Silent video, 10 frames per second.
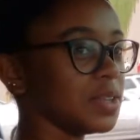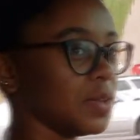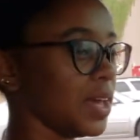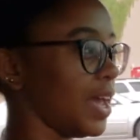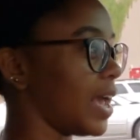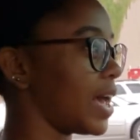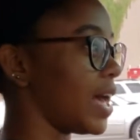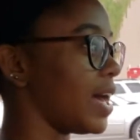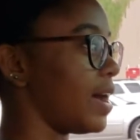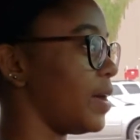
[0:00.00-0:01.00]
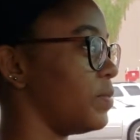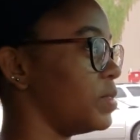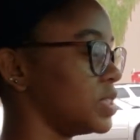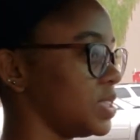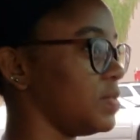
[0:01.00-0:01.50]
like, we'll
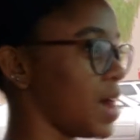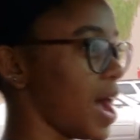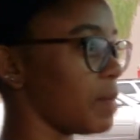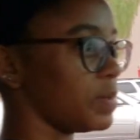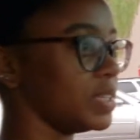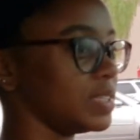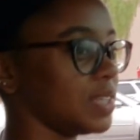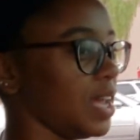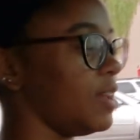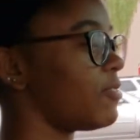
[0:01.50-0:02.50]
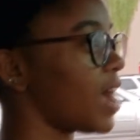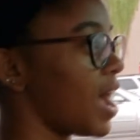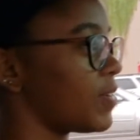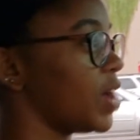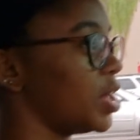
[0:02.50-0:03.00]
see what happens. And if I
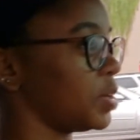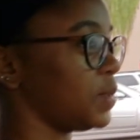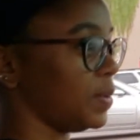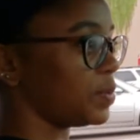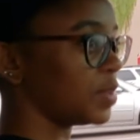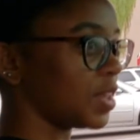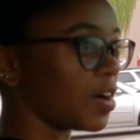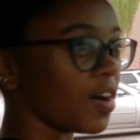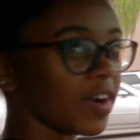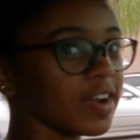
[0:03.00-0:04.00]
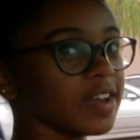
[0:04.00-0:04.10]
have other people in the car,